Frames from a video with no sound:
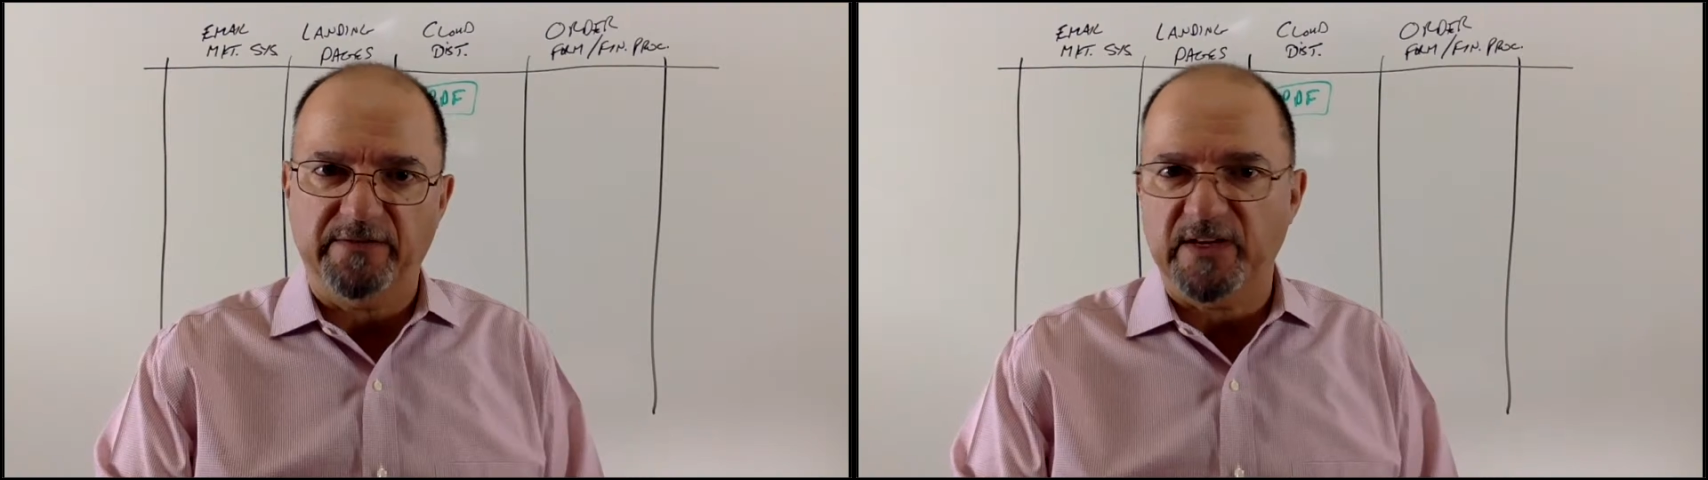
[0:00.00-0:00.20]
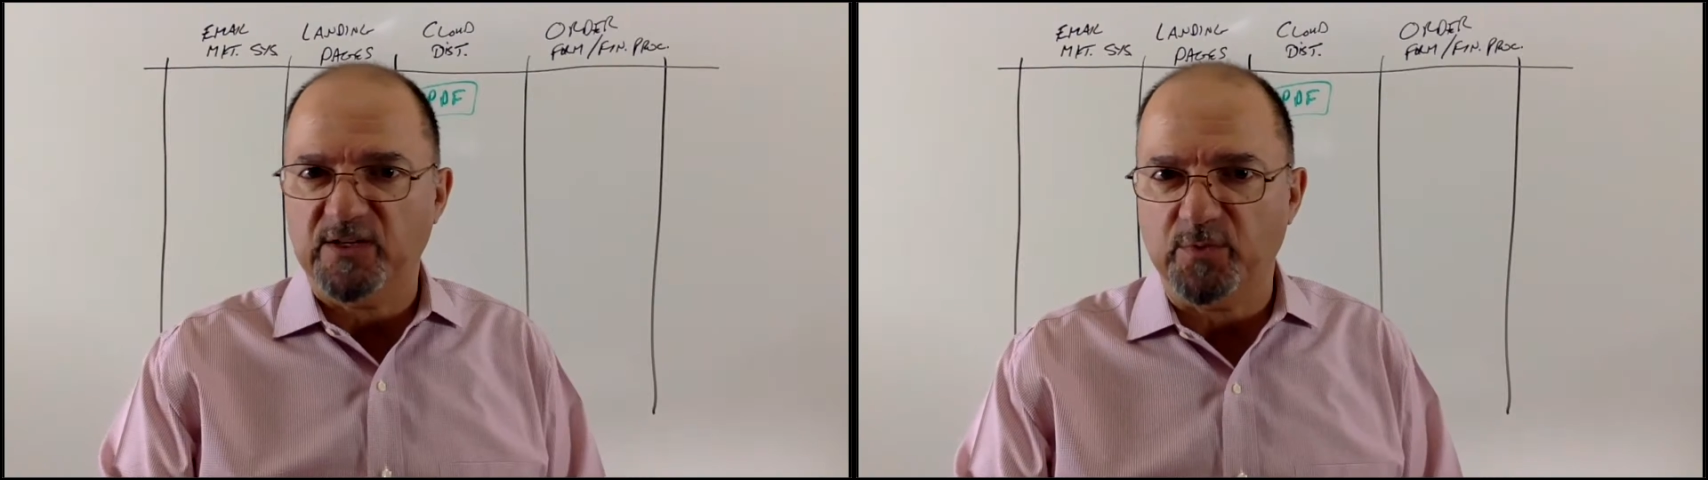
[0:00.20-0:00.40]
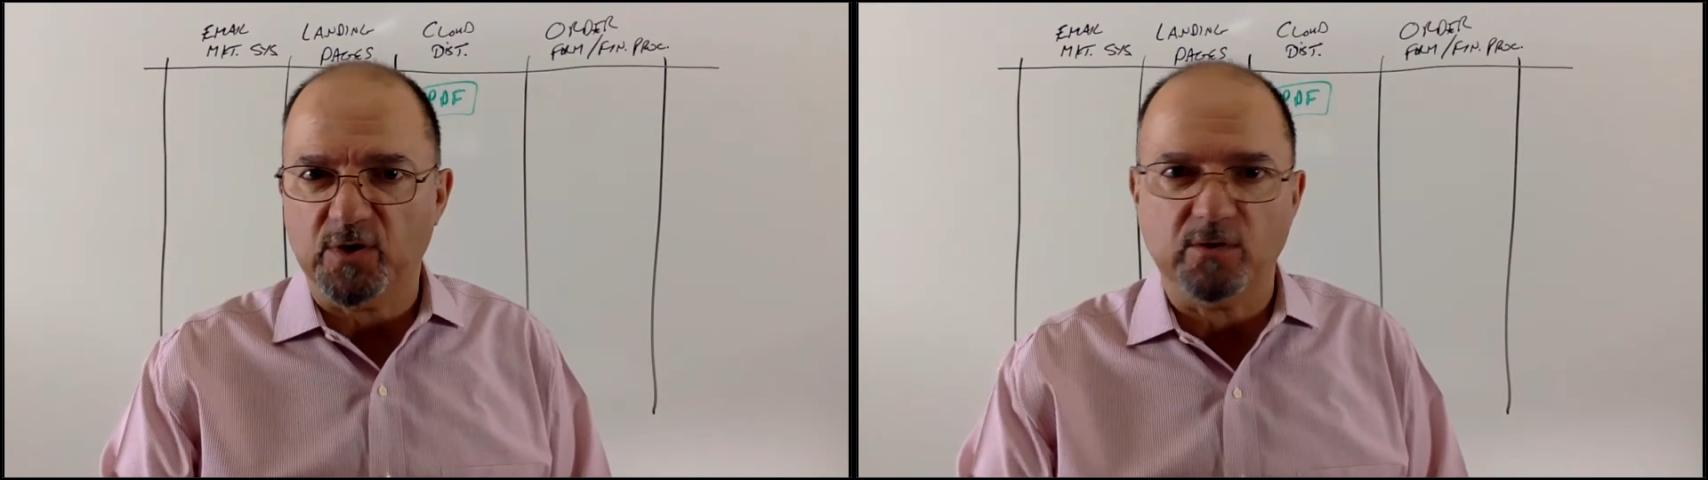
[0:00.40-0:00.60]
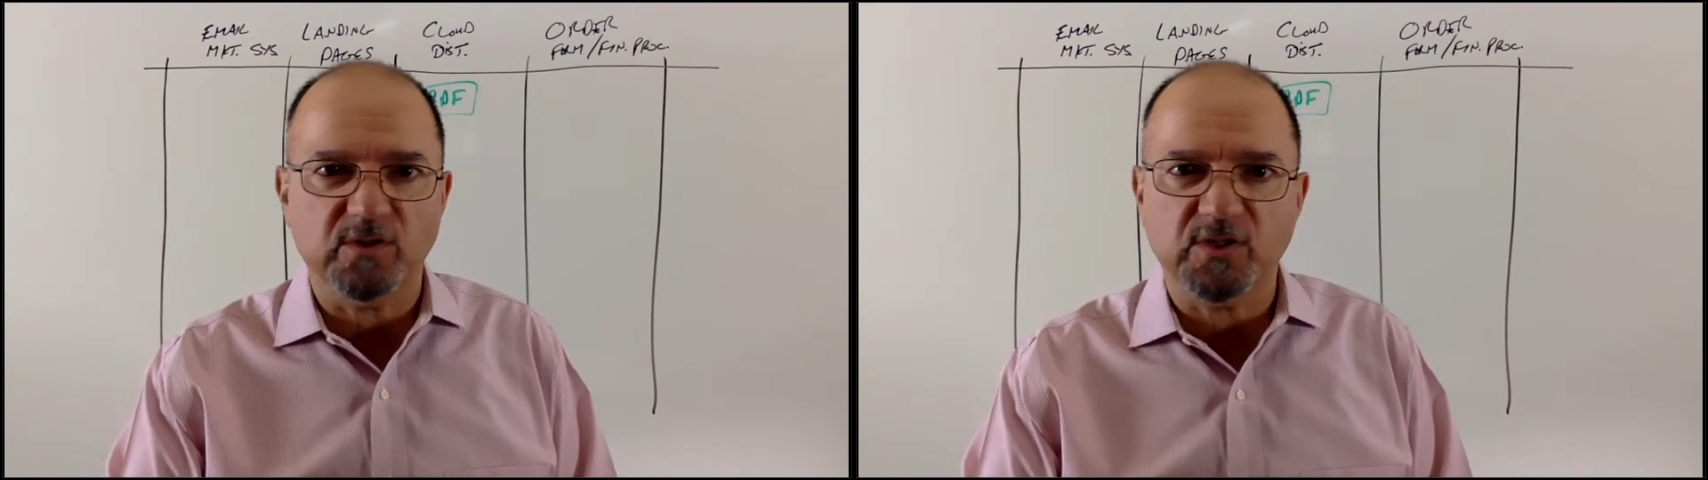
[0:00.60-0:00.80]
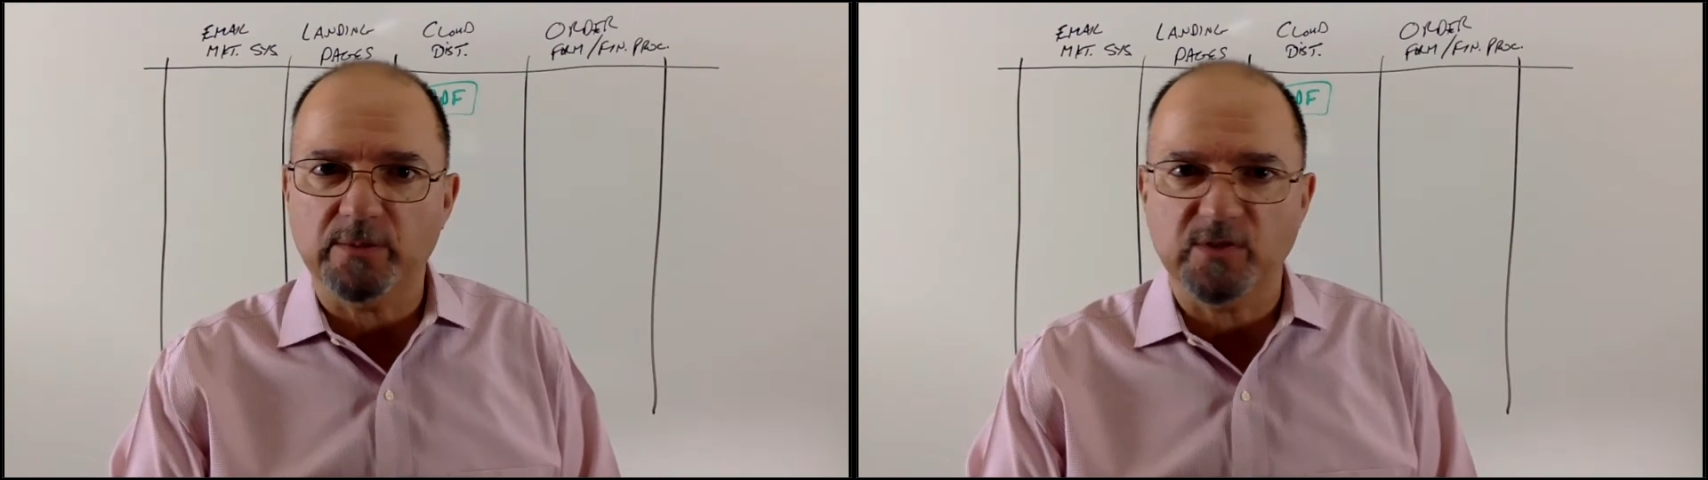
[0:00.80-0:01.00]
Facebook or
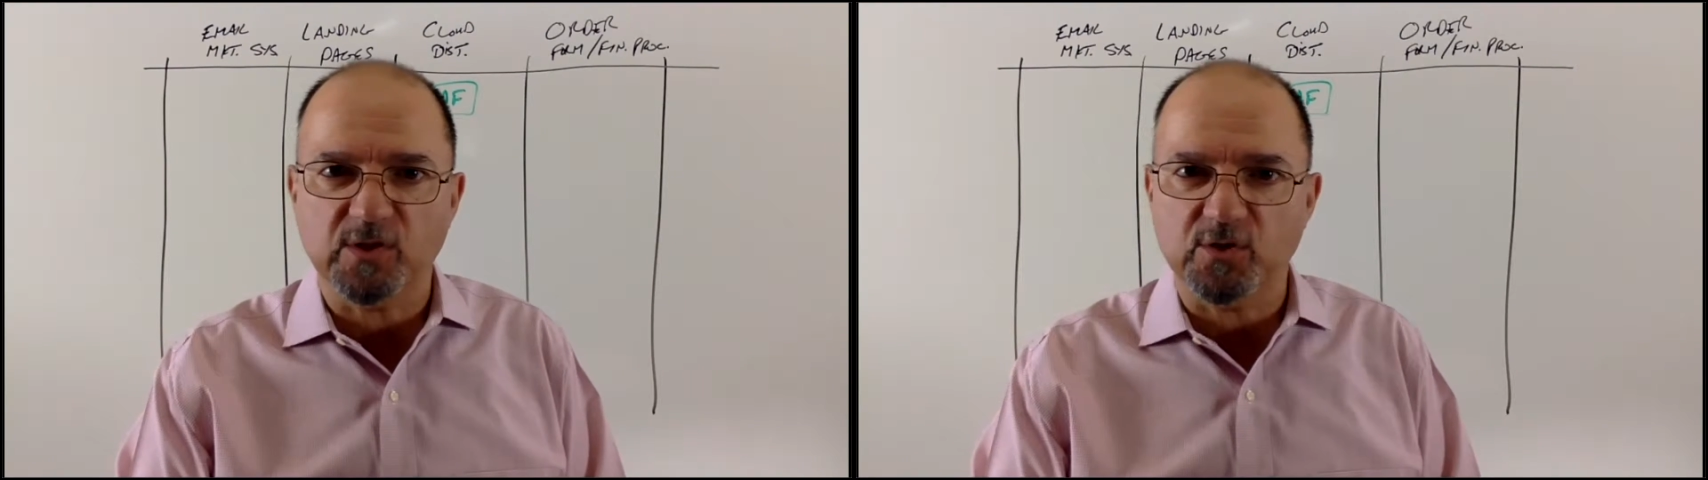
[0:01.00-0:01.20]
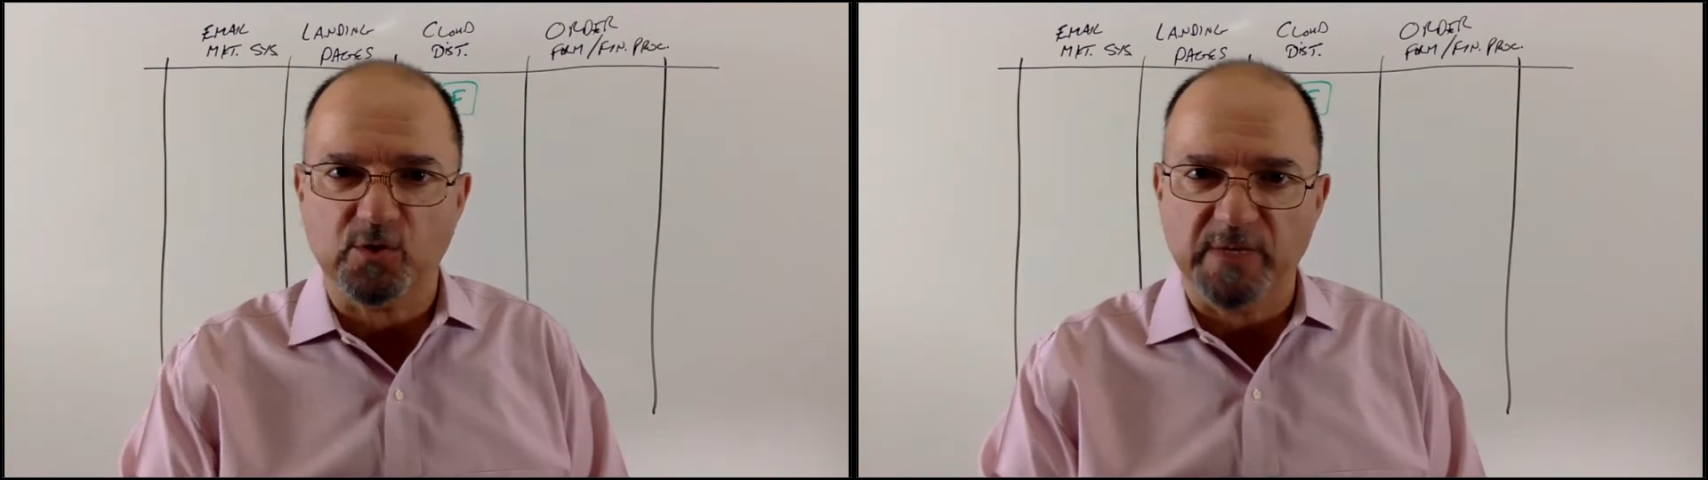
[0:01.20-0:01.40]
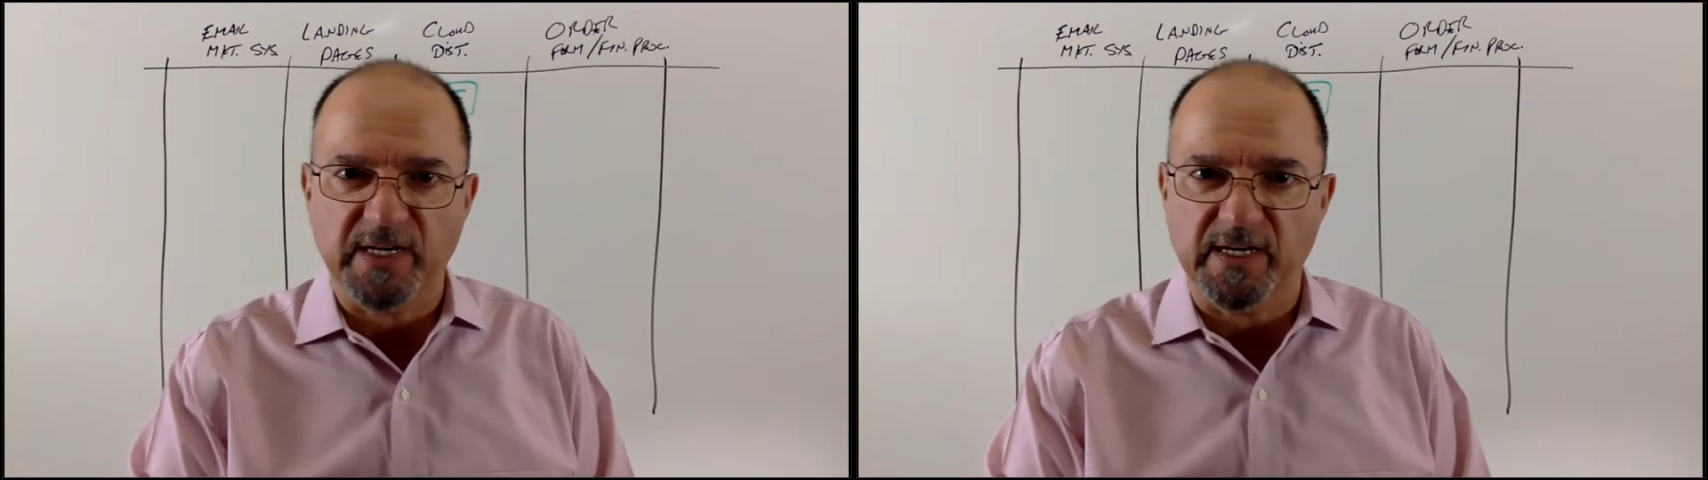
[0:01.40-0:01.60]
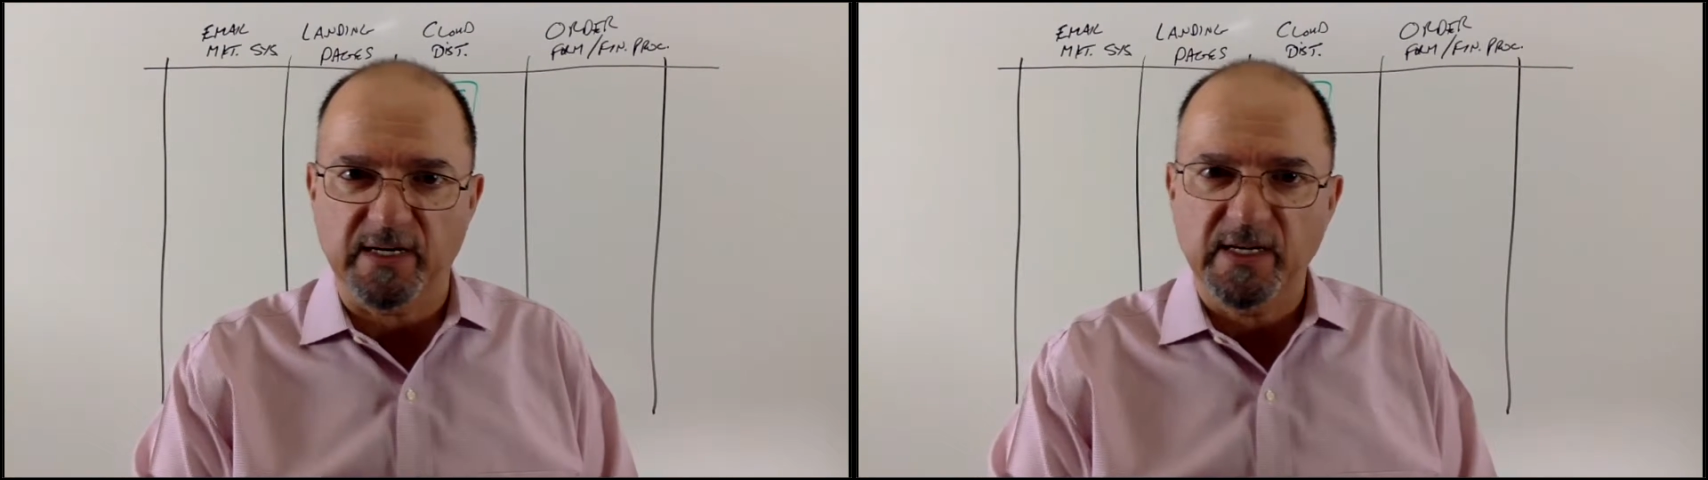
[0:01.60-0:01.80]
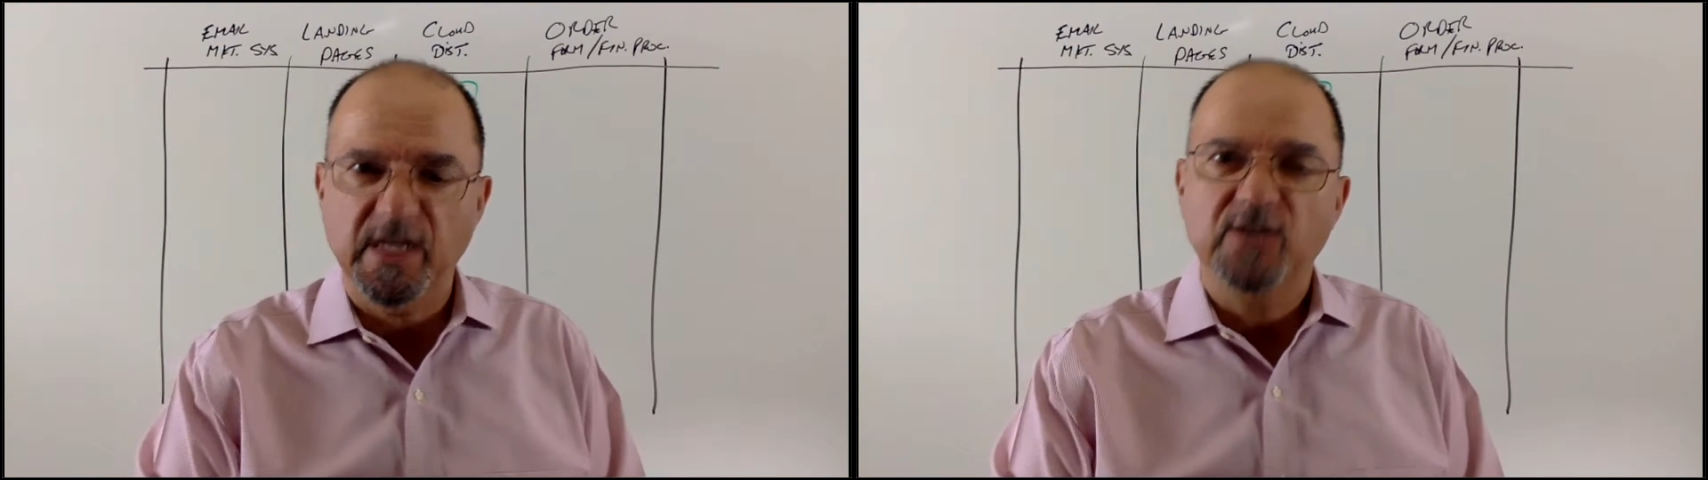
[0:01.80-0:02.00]
some social media